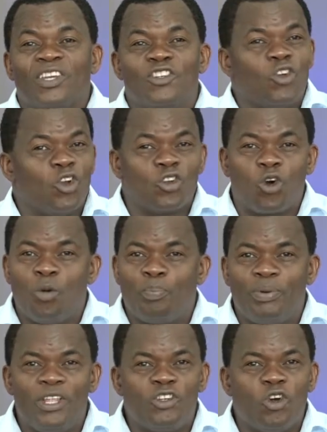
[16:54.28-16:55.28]
Don't
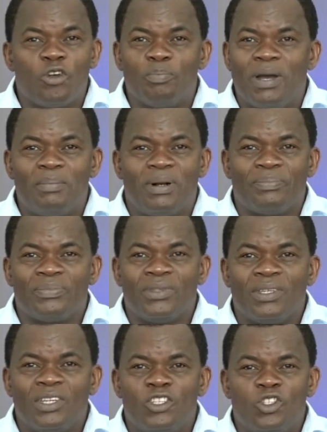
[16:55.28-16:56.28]
complain. Don't murmur.
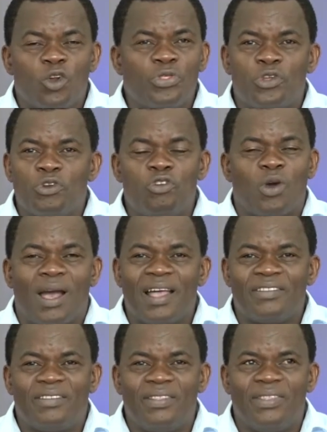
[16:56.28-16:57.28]
Don't throw your
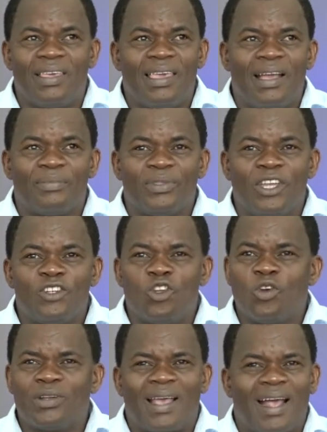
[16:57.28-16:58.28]
hands in the air.
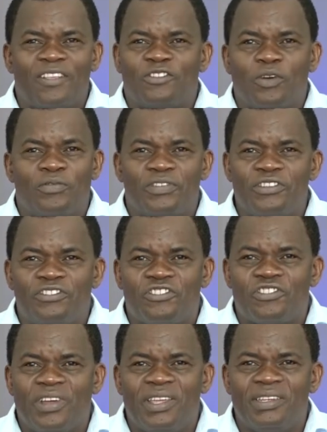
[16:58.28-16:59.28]
Don't cast off
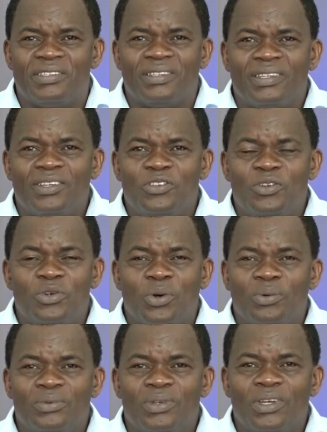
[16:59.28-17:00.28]
restraint. You
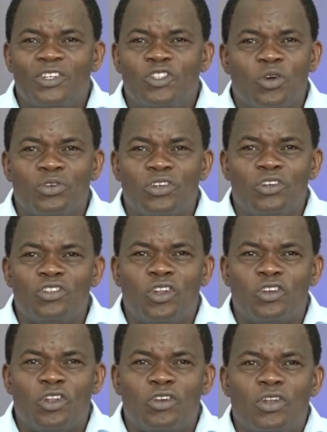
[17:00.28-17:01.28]
know,
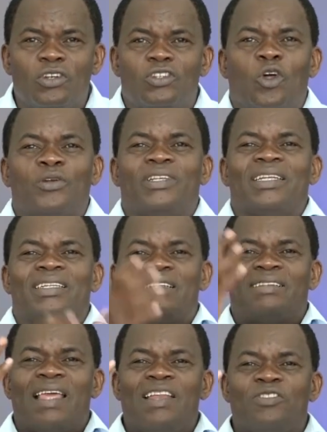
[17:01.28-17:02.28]
don't
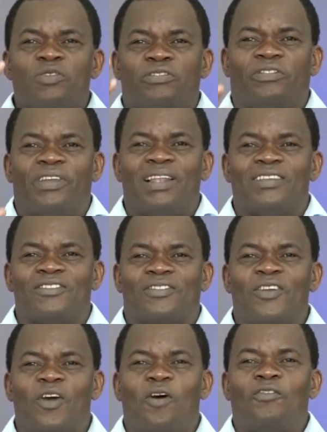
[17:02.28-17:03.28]
entertain those feelings
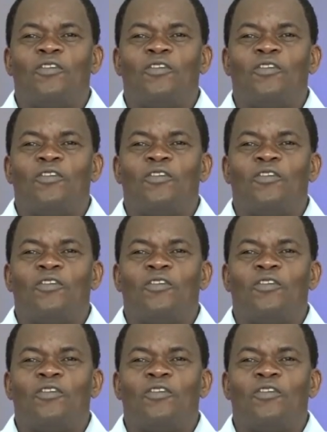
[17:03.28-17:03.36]
of